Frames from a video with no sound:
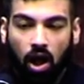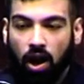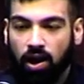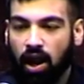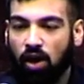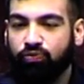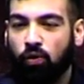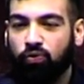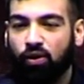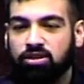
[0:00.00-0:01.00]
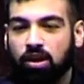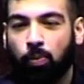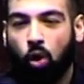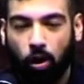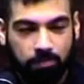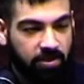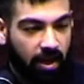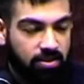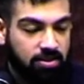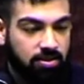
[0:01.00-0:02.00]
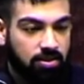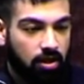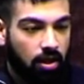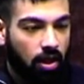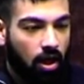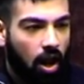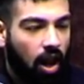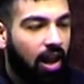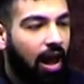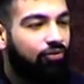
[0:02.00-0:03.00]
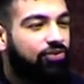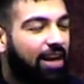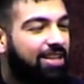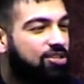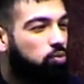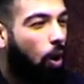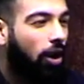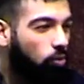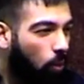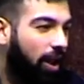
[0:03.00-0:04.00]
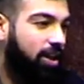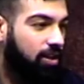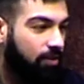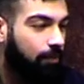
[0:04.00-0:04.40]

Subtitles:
Love for example, objects. Love that is one way.